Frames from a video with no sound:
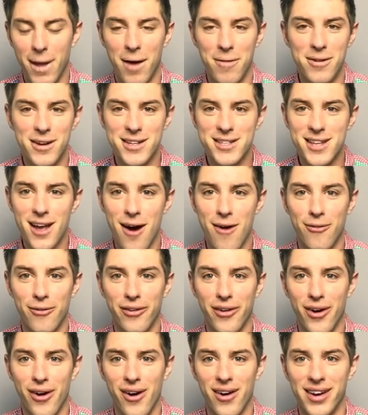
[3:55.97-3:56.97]
I mean, he's not
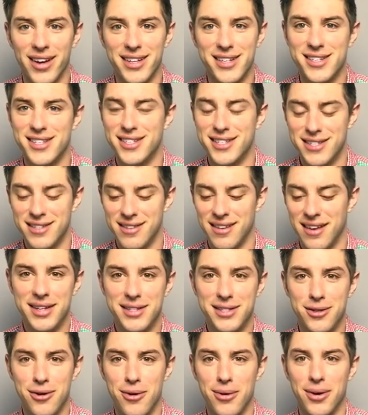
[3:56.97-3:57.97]
wrong, it's just
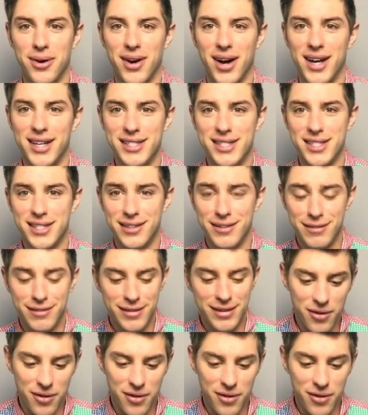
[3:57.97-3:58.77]
so aggressive.